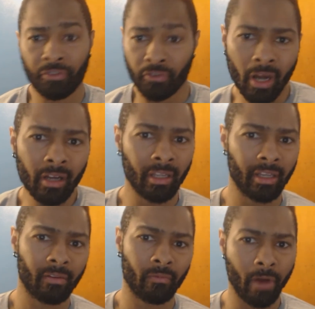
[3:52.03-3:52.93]

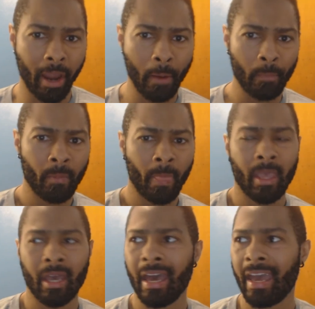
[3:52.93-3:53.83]
struggling, right?
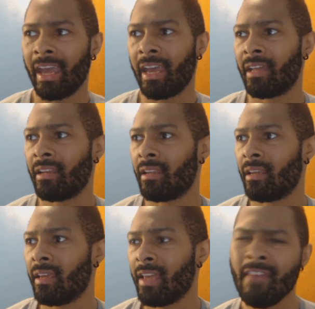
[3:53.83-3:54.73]

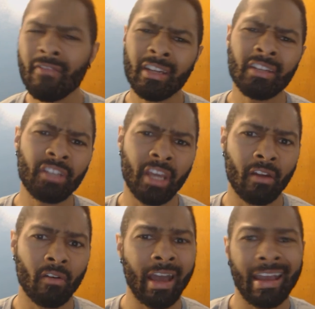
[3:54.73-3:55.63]
And even this
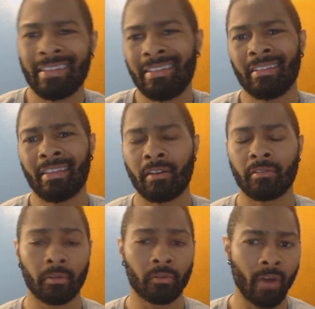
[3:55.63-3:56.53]
channel, I got
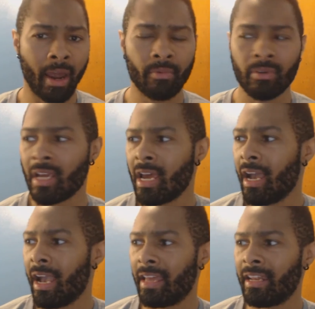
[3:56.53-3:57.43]
6,000 subscribers,
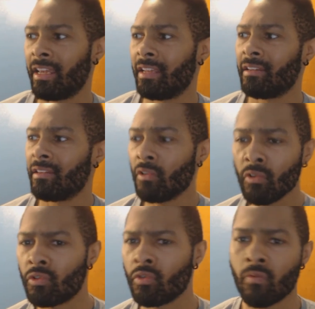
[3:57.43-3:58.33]
and in
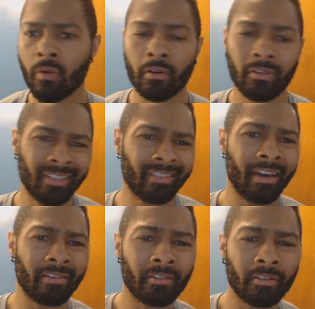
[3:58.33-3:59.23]
YouTube world,
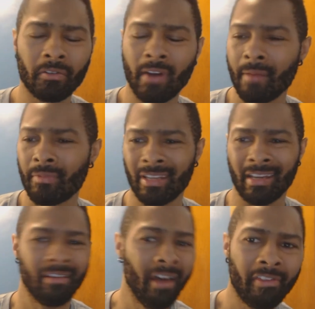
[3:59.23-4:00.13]
6,000 subscribers ain't